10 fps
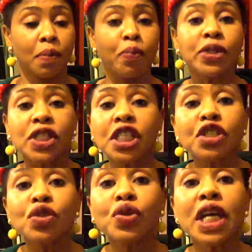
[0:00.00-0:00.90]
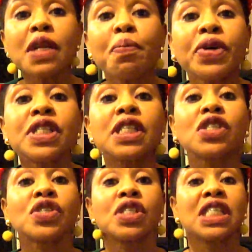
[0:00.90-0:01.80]
Putting you in
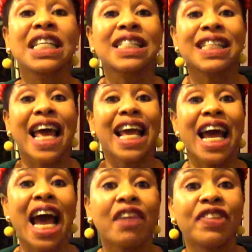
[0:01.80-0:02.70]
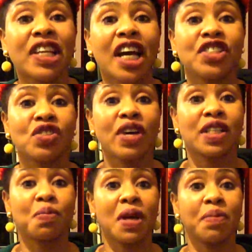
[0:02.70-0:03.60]
position is like having
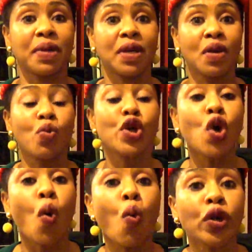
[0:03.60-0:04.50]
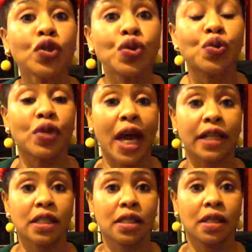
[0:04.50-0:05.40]
Nigerian's baby. We don't want to do
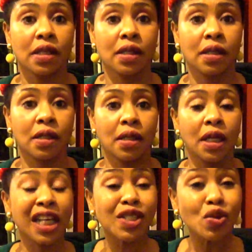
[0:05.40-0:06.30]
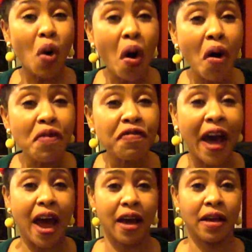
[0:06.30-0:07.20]
that. It's
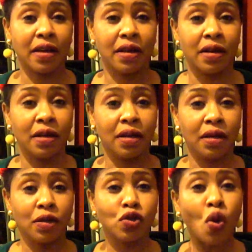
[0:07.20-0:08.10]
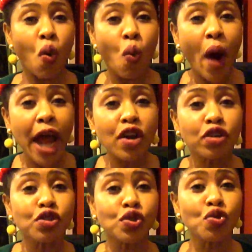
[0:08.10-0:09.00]
over. So why
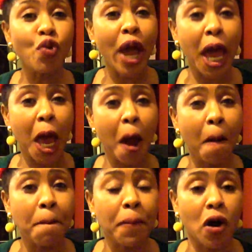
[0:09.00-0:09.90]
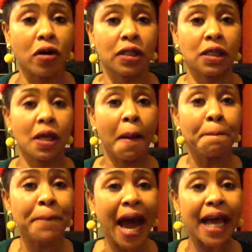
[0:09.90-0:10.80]
don't you help us
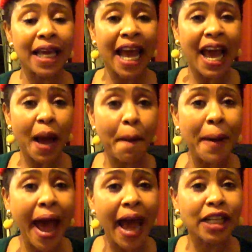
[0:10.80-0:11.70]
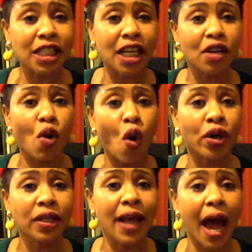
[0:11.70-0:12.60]
by acting
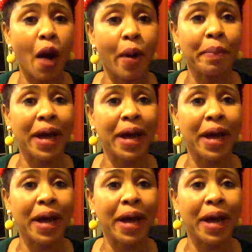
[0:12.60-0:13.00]
under our